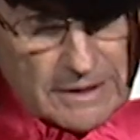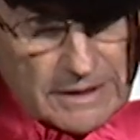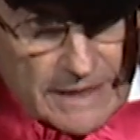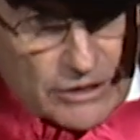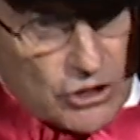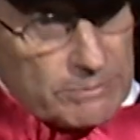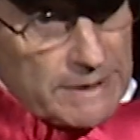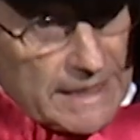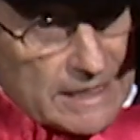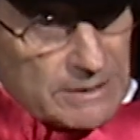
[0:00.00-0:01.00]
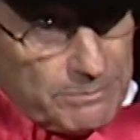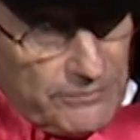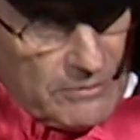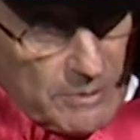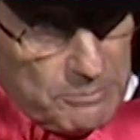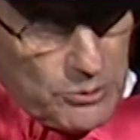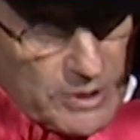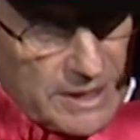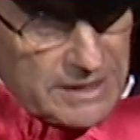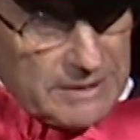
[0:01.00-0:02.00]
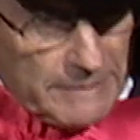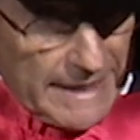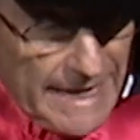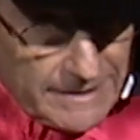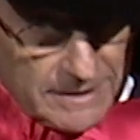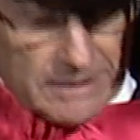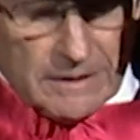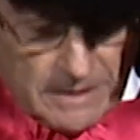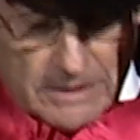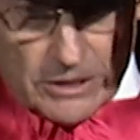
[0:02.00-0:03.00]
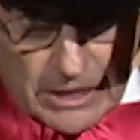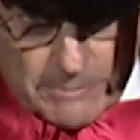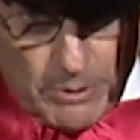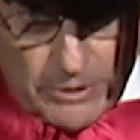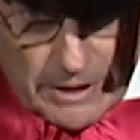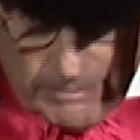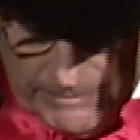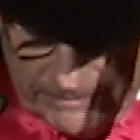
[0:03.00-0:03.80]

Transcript: that took me as a, from a poor kid in Manhattan to this podium